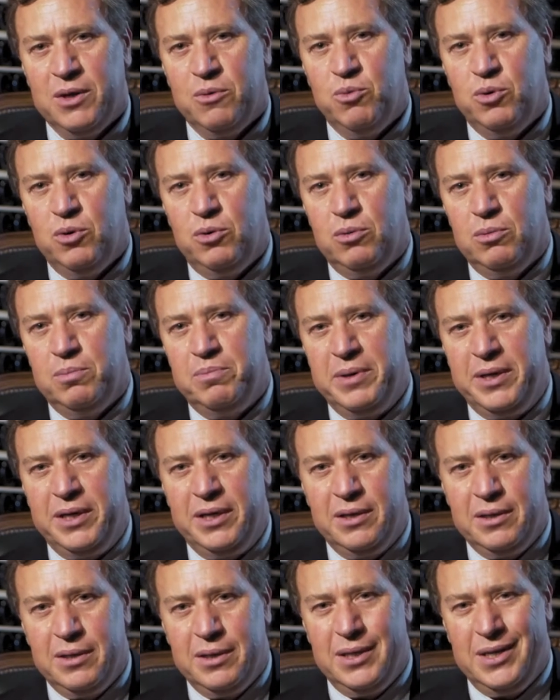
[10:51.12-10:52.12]
will
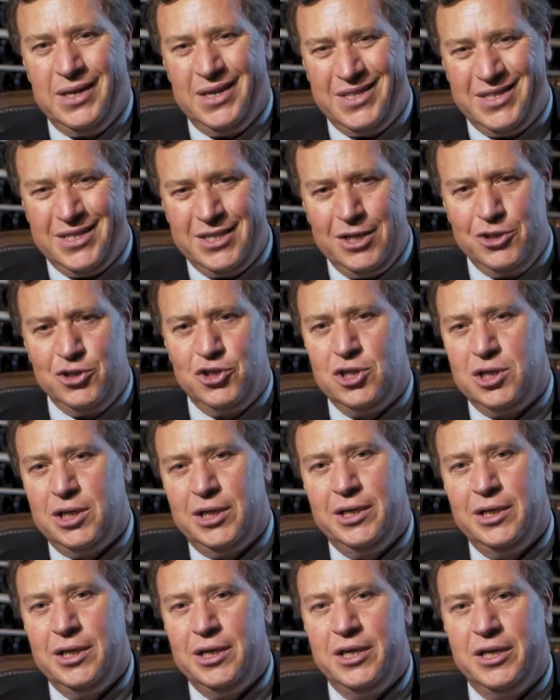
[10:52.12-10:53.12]
be
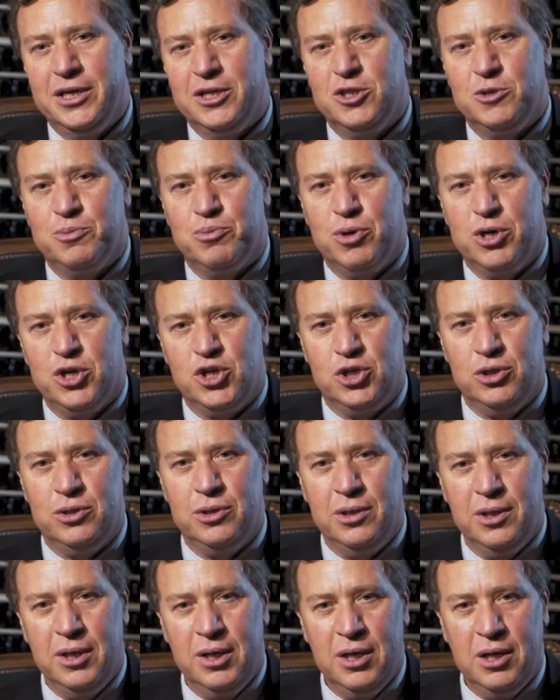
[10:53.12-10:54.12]
essentially an
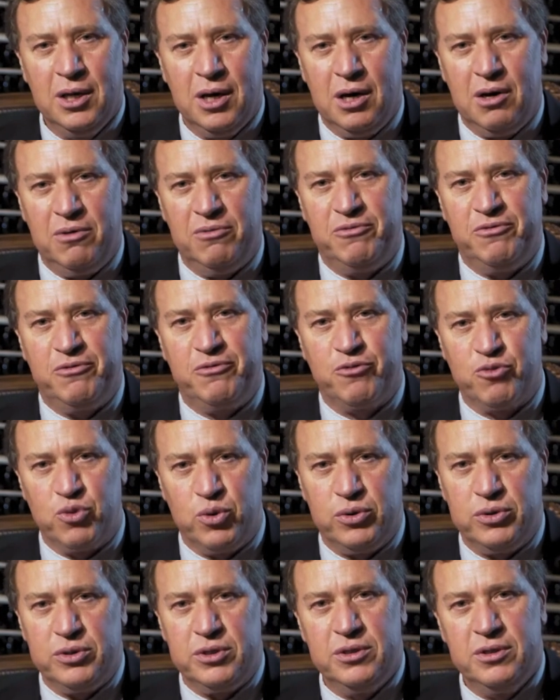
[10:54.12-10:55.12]
expression of
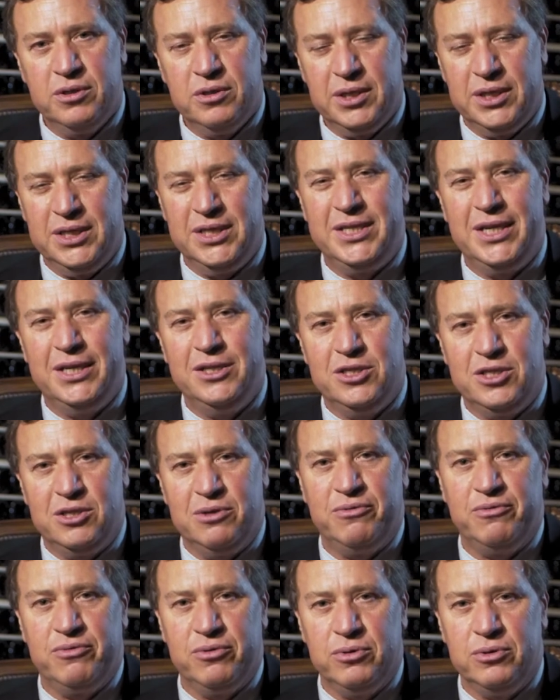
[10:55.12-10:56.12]
fruit, intensity
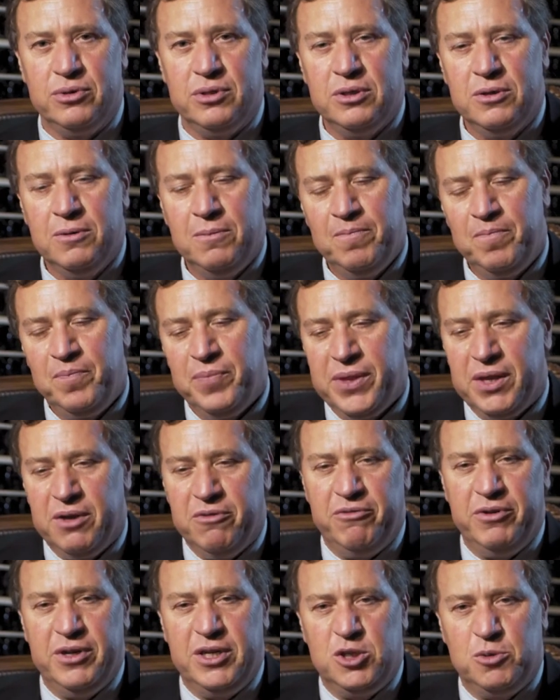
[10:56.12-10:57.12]
of fruit. The
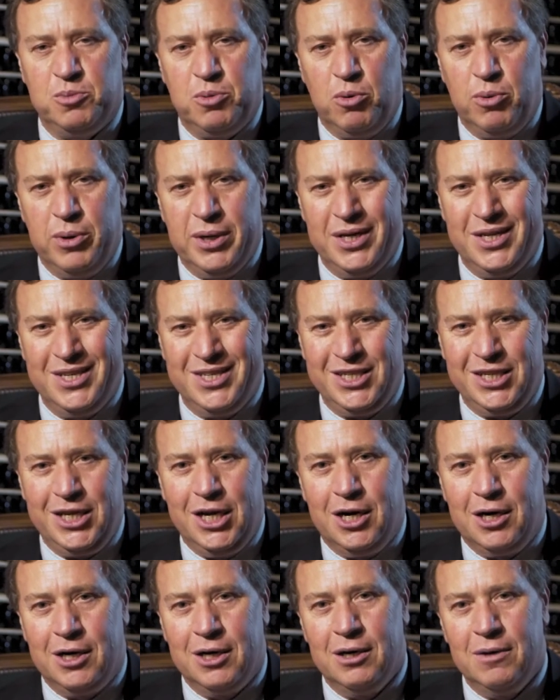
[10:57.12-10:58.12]
vintage port, when it is
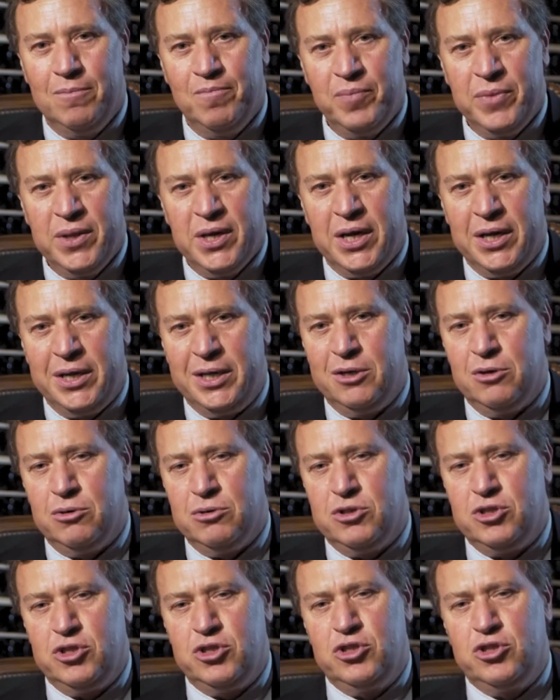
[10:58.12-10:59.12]
young, it's got
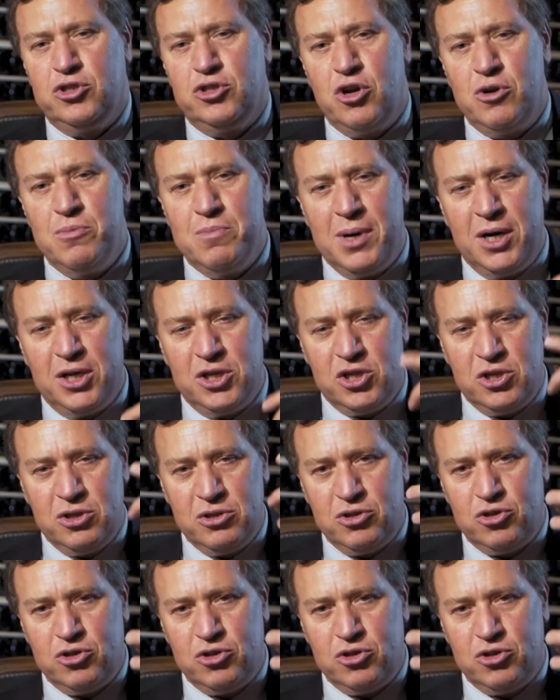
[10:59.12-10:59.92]
so much